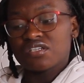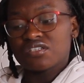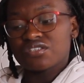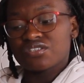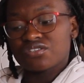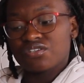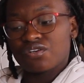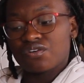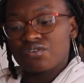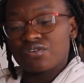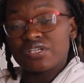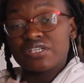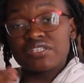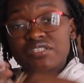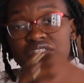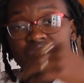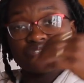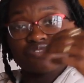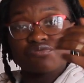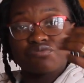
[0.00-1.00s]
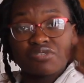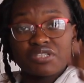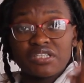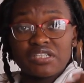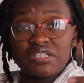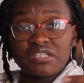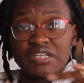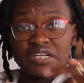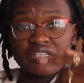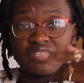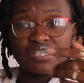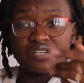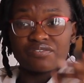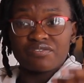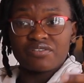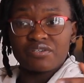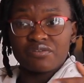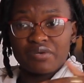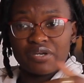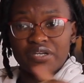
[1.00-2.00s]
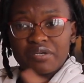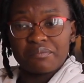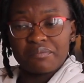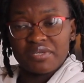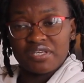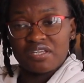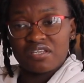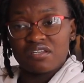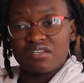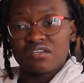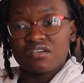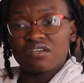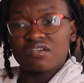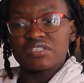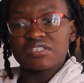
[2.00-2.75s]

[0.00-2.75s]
So it's really good. I definitely recommend